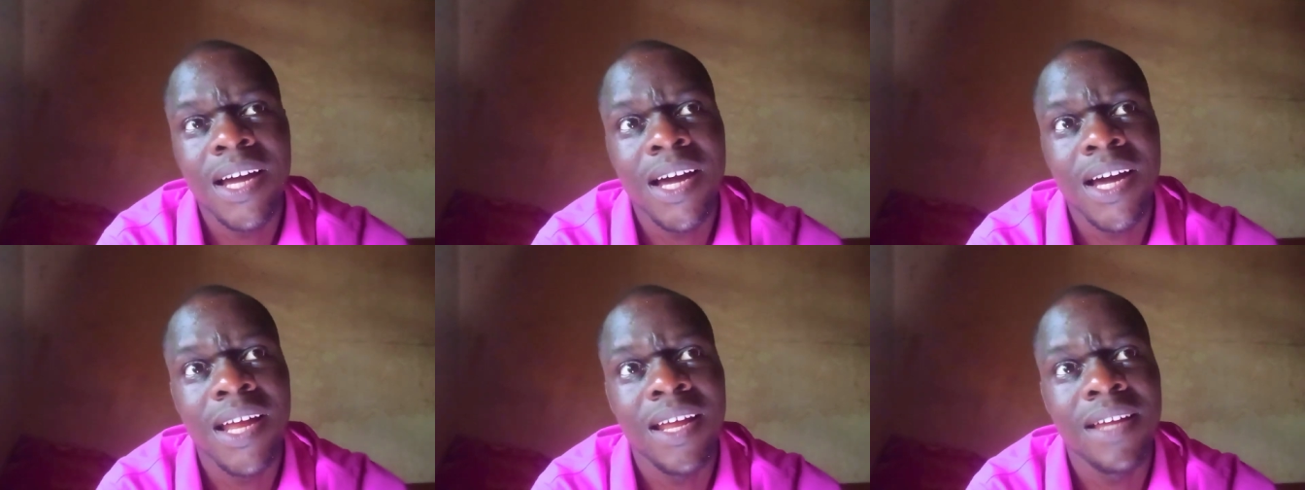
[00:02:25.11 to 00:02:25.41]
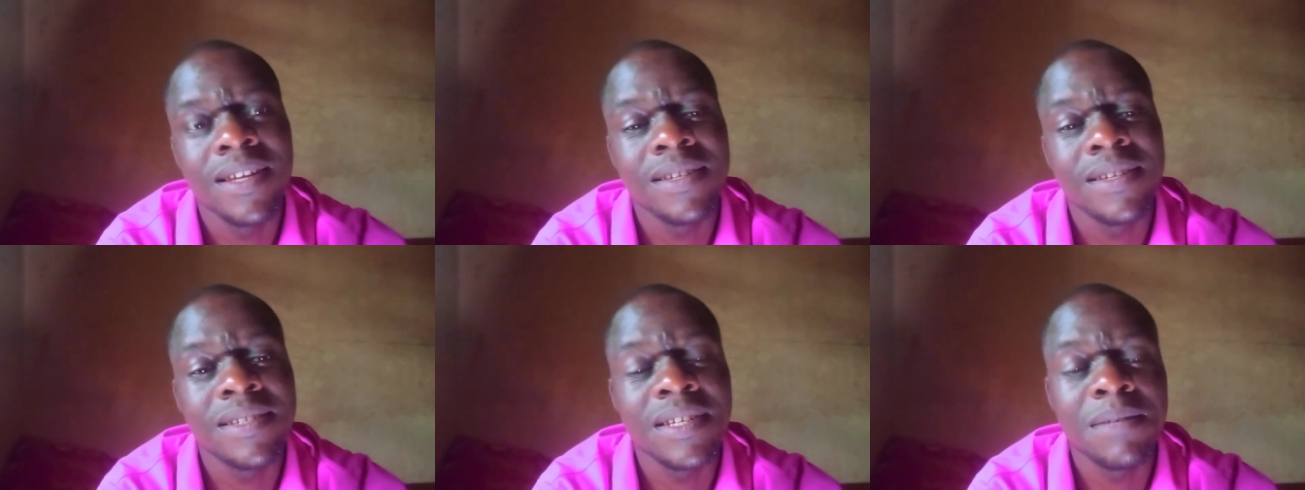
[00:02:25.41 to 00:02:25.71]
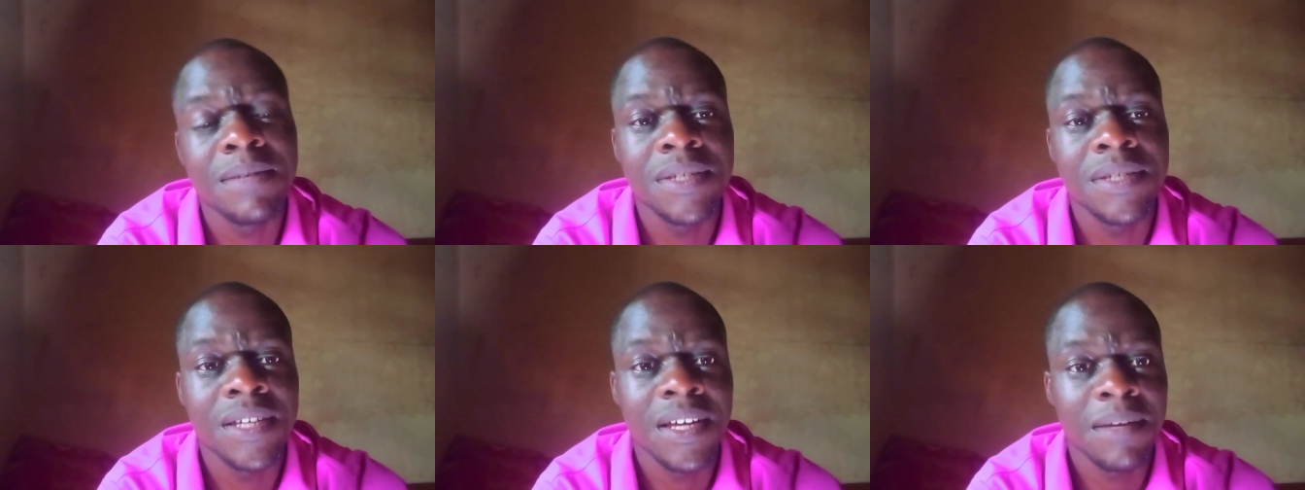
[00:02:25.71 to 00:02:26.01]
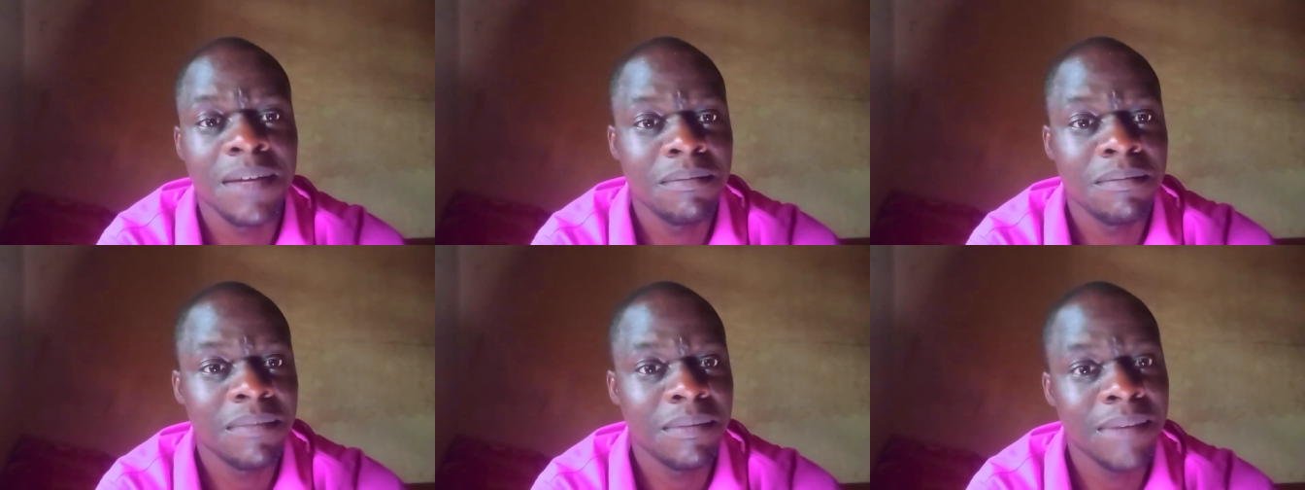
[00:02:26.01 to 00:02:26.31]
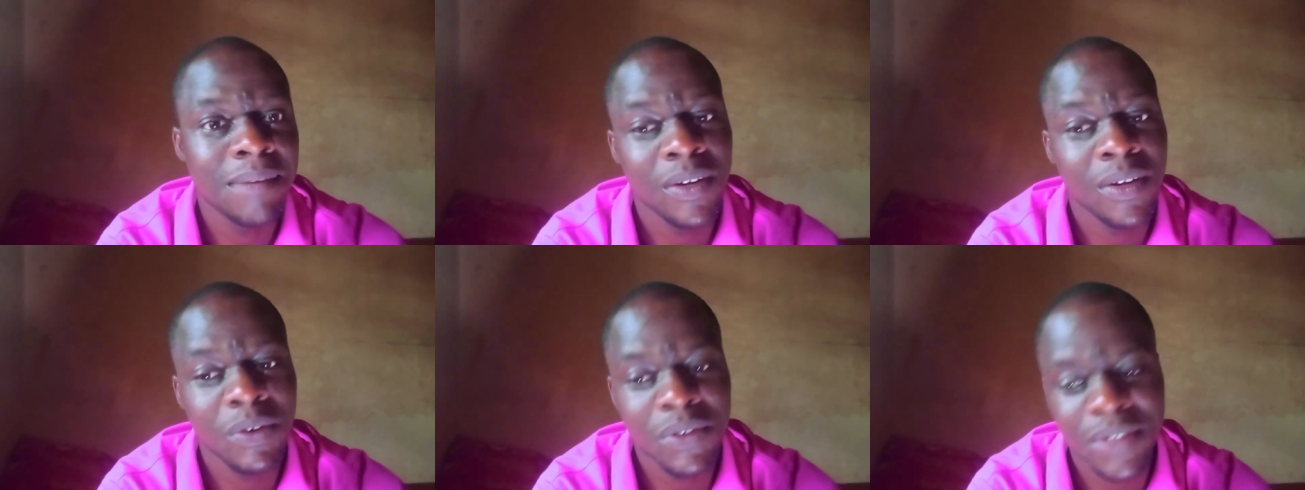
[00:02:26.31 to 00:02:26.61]
and at the same time
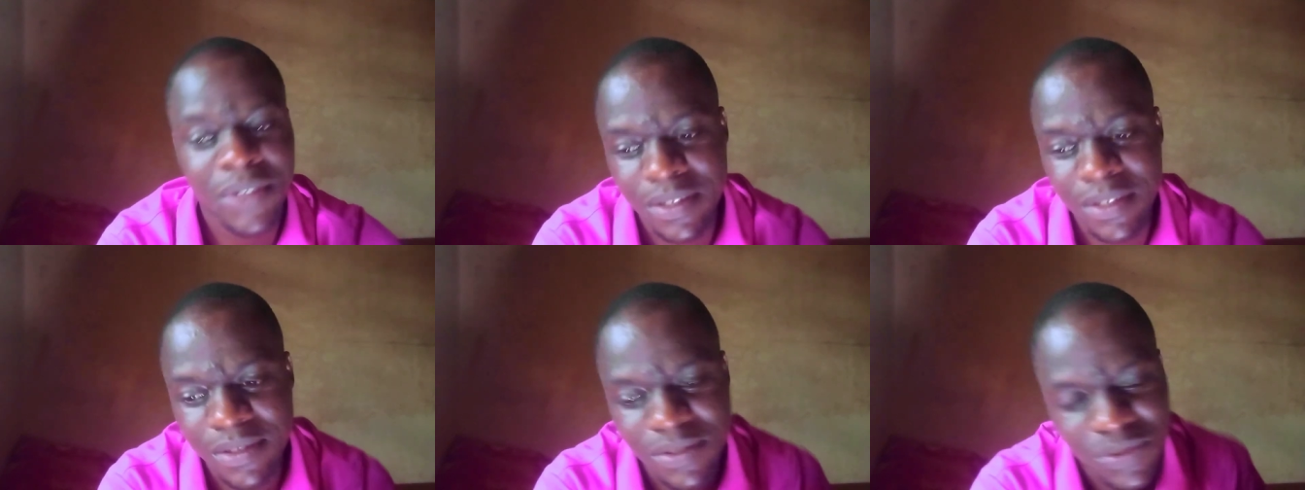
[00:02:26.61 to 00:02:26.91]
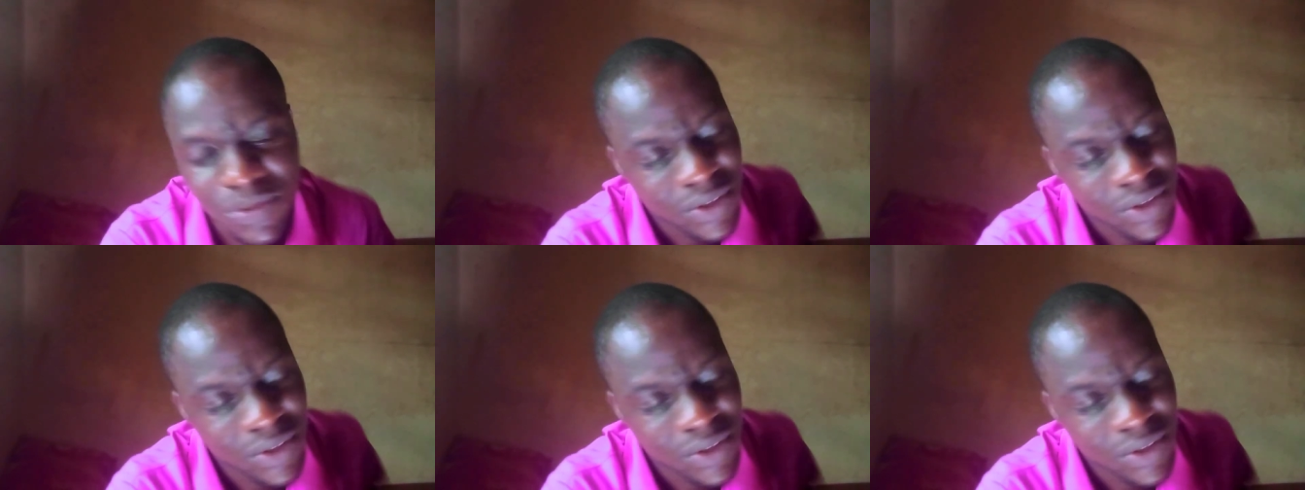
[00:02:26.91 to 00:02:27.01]
my audience.